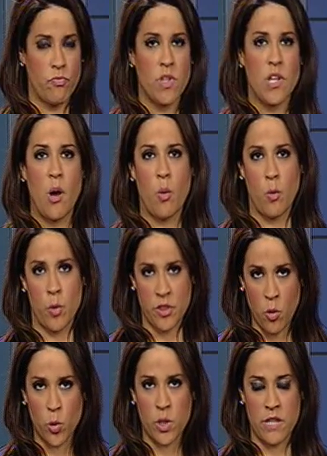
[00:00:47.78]
Now, we're
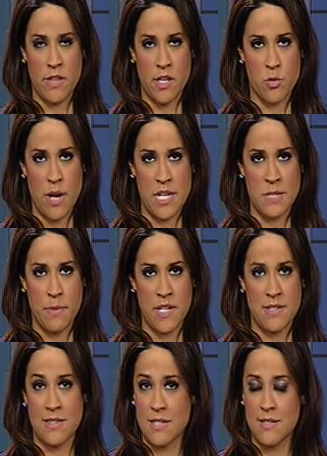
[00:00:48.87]
withholding the address because
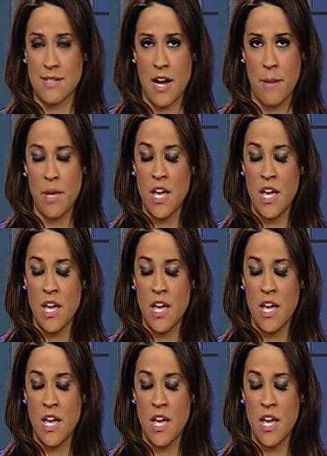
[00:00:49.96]
at this time,